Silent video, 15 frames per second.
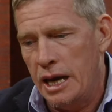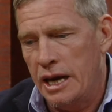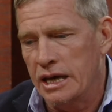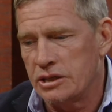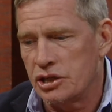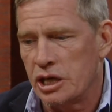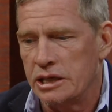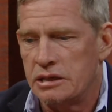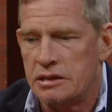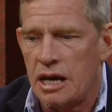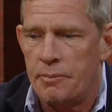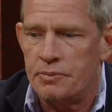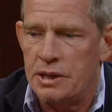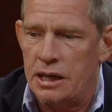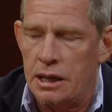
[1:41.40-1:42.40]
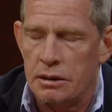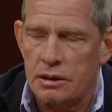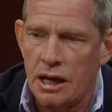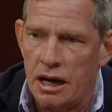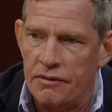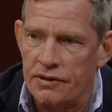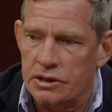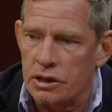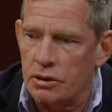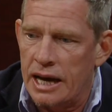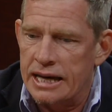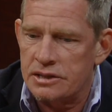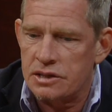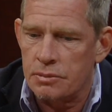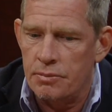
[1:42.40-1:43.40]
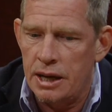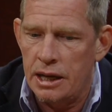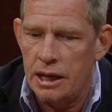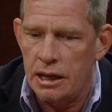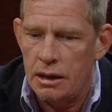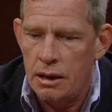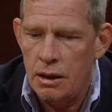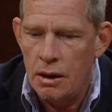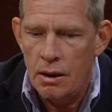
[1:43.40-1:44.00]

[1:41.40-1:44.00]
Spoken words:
And SJ stepped in kind of at the last minute,